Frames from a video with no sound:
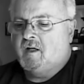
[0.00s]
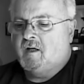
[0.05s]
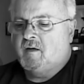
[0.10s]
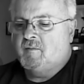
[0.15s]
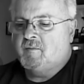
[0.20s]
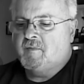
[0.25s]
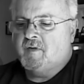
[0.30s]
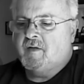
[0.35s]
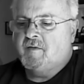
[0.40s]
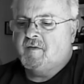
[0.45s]

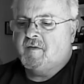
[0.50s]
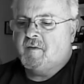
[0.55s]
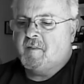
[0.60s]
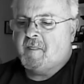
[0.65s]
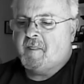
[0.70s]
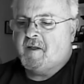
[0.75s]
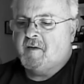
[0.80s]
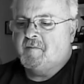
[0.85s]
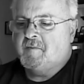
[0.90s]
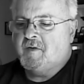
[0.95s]
um,
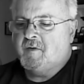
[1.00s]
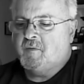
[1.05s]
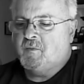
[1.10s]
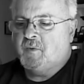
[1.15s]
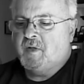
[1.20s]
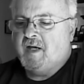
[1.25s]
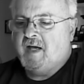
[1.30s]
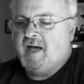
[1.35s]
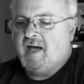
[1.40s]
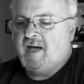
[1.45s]
uh,
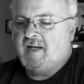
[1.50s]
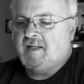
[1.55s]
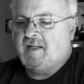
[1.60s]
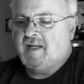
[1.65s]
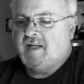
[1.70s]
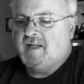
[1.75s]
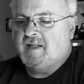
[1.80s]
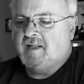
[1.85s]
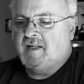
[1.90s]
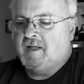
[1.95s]
we had
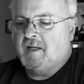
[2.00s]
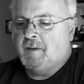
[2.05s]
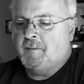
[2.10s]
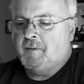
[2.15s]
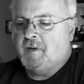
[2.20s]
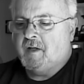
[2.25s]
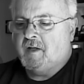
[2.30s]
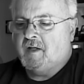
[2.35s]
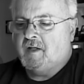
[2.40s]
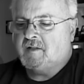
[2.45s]
a,
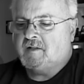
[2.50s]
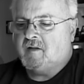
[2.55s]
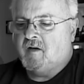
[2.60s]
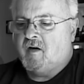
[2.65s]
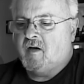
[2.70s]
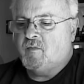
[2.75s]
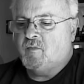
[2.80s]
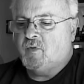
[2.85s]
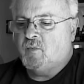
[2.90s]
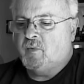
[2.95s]
uh, a
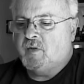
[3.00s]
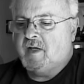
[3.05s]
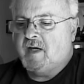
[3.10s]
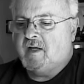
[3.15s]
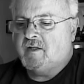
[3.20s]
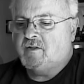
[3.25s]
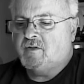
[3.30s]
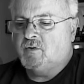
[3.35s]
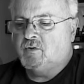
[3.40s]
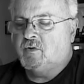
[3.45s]
time when we
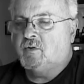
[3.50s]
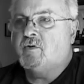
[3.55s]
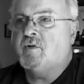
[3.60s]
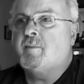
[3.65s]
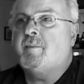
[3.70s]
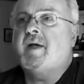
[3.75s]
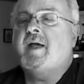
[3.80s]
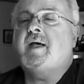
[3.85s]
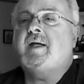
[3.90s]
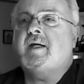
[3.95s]
had to
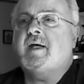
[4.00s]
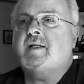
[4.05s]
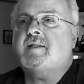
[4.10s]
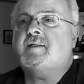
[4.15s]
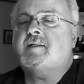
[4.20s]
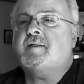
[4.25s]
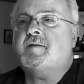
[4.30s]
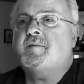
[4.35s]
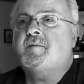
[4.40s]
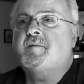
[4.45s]
learn the
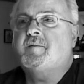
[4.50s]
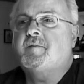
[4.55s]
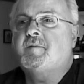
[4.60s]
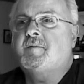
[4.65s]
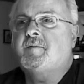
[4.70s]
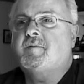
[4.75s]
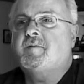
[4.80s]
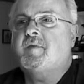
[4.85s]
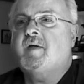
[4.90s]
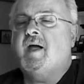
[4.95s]
bayonets,
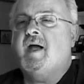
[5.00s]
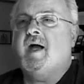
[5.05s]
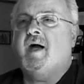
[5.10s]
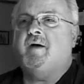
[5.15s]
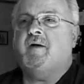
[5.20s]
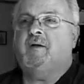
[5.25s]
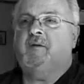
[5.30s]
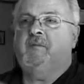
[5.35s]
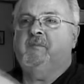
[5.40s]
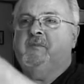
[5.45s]
oh,
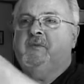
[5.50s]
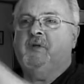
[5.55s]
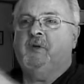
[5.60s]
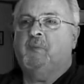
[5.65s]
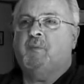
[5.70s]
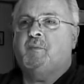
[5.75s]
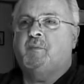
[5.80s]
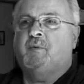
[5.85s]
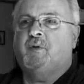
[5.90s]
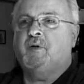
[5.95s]
how to you
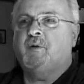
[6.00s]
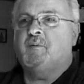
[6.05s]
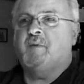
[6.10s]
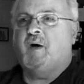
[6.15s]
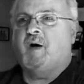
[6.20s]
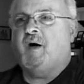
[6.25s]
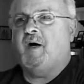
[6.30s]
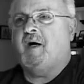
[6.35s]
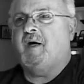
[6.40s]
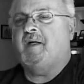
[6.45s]
know put
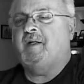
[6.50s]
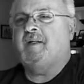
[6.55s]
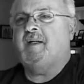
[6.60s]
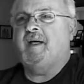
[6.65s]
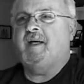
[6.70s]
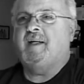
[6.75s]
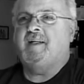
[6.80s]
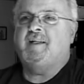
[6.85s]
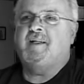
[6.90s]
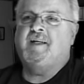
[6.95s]
them
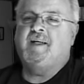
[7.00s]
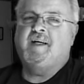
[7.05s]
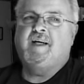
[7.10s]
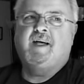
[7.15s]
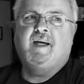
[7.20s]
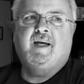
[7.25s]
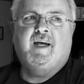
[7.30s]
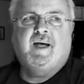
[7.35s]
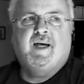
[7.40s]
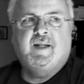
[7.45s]
on, and
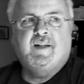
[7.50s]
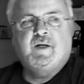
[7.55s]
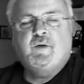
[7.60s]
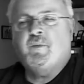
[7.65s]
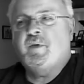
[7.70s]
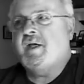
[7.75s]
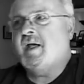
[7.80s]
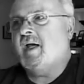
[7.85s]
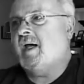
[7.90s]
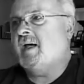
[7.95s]
and
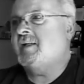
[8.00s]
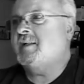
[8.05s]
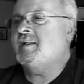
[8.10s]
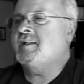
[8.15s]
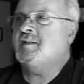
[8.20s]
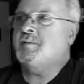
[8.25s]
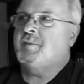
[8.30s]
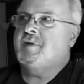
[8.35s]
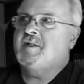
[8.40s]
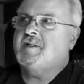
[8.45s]
then we had
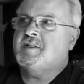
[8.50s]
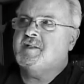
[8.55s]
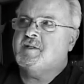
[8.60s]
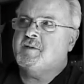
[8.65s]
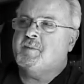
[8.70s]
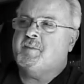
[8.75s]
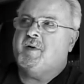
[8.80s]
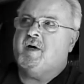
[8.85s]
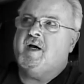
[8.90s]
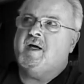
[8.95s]
these
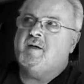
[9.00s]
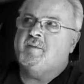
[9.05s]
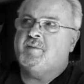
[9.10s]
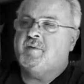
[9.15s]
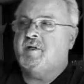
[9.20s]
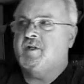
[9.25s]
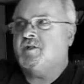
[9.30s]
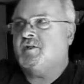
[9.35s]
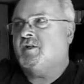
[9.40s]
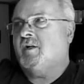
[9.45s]
pieces of
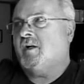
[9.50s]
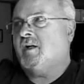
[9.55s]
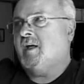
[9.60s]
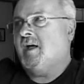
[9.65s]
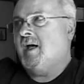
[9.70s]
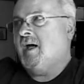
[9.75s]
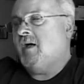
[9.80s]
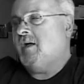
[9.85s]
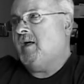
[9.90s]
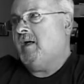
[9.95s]
pipe and it
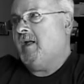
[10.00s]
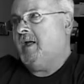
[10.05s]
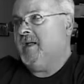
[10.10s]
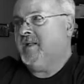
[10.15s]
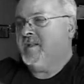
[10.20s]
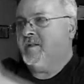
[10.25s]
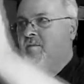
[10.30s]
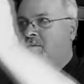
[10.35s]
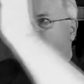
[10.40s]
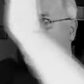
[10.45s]
stuck out and it
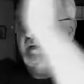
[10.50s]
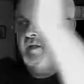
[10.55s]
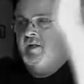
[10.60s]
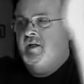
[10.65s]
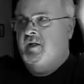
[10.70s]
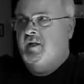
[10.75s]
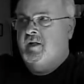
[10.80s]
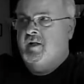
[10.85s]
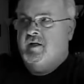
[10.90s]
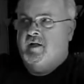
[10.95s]
had some
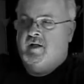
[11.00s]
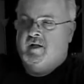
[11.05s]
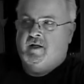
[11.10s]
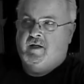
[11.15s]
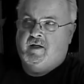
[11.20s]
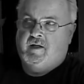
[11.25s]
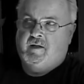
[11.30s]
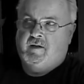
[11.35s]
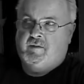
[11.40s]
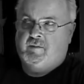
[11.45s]

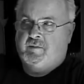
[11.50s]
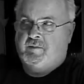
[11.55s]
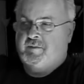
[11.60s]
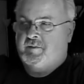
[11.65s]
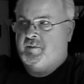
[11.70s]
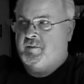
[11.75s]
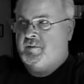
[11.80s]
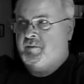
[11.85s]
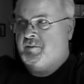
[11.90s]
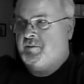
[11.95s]

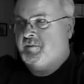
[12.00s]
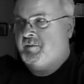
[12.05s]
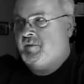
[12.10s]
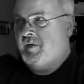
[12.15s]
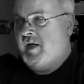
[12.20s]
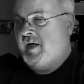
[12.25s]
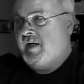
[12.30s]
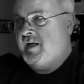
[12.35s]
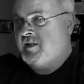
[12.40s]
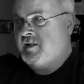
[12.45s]
um,
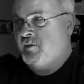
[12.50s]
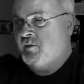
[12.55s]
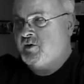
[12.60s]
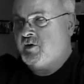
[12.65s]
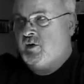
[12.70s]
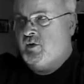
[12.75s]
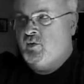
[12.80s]
I guess it